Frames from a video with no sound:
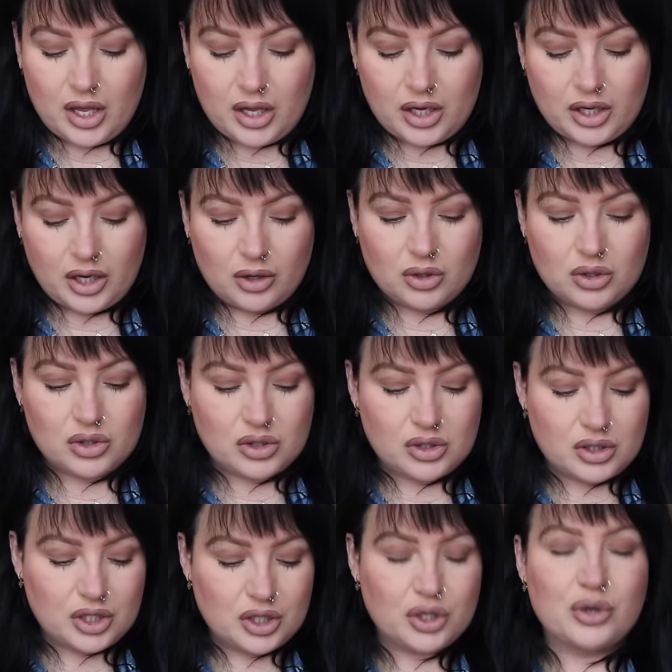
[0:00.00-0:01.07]
You know, because
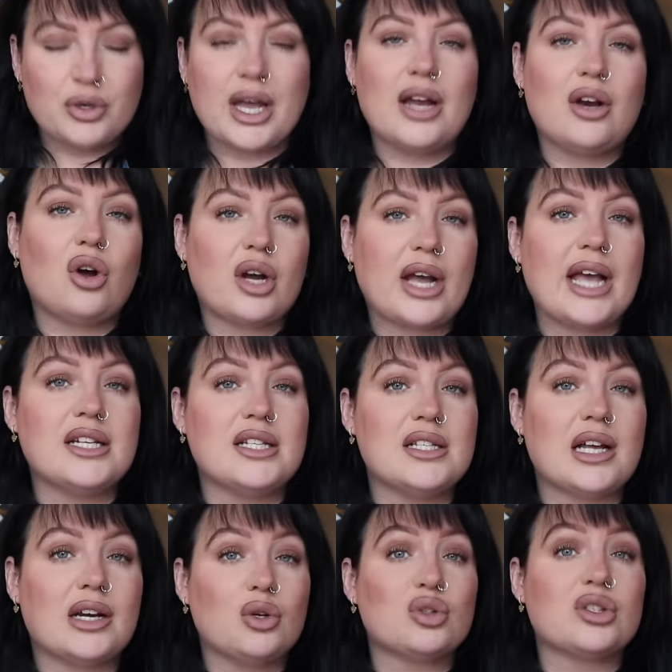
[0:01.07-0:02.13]
you do get a lot of cases
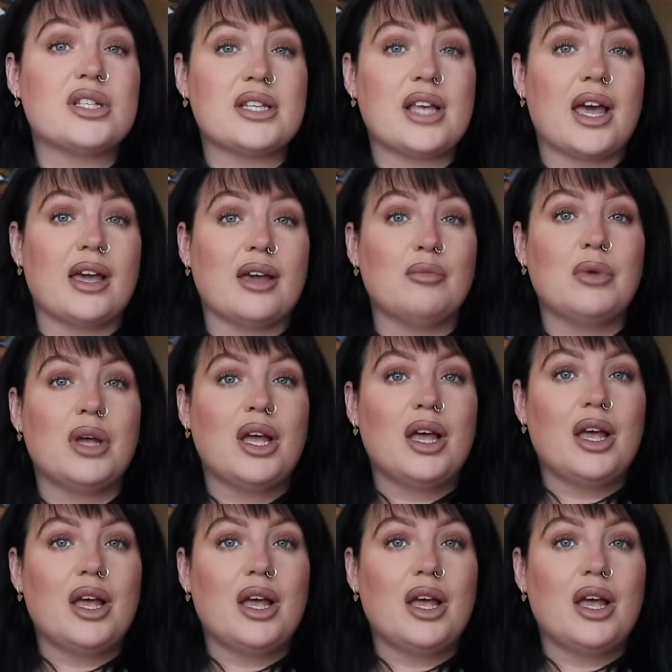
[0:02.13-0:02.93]
that look the same.